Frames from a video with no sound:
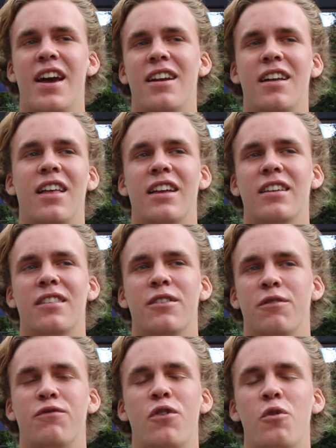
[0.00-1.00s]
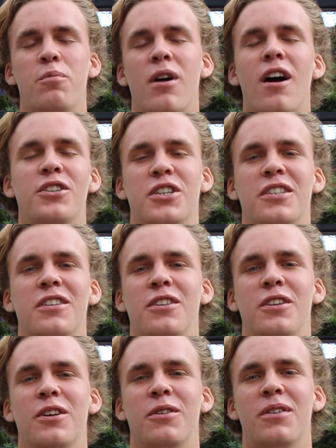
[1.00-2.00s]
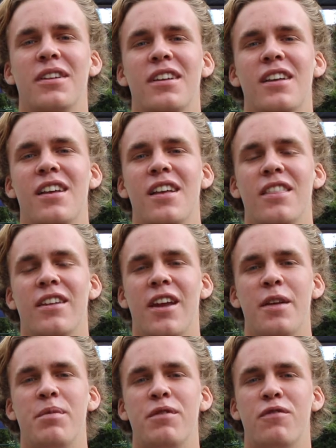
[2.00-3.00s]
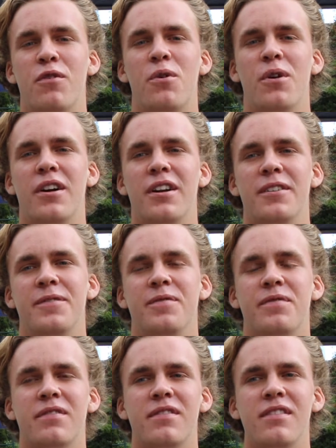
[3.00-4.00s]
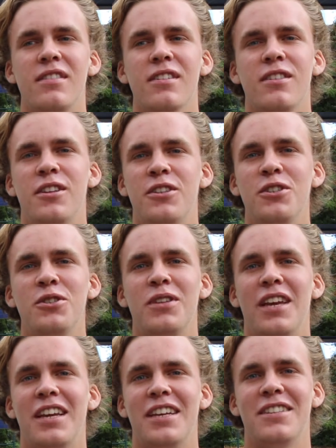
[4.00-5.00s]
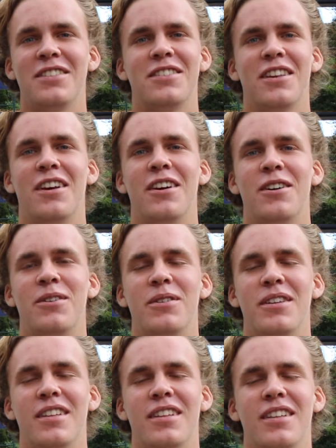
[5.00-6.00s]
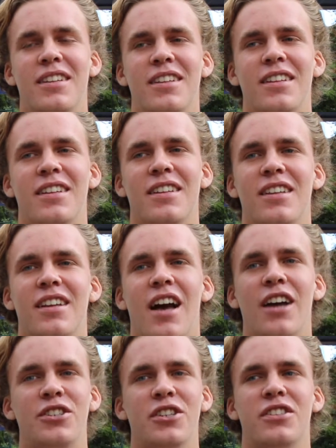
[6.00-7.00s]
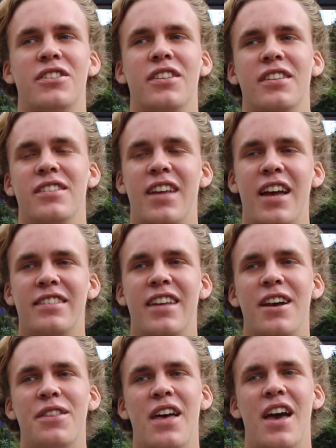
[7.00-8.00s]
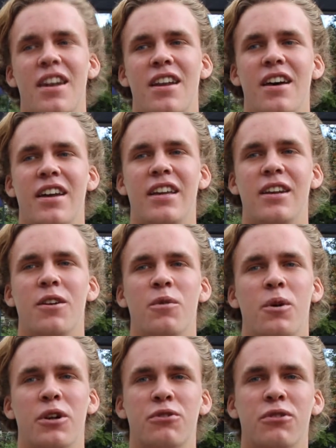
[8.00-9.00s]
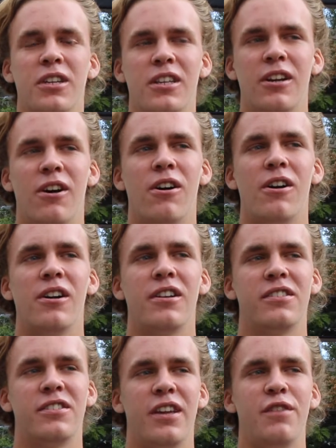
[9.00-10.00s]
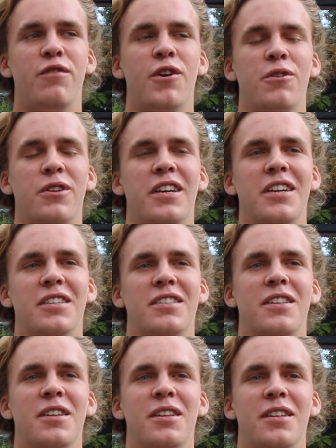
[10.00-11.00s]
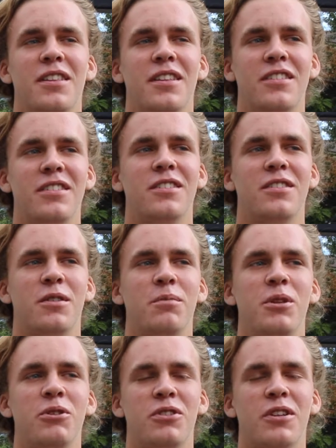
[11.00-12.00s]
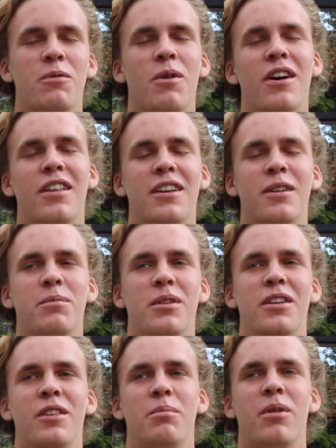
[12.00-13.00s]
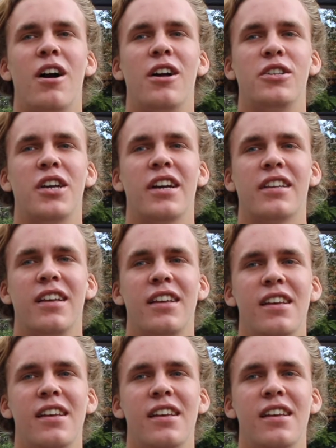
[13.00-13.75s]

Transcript: had like the full project to do the night before the due date. So I just sat down that night, worked really hard, stay focused, listened to some music while I completed the project.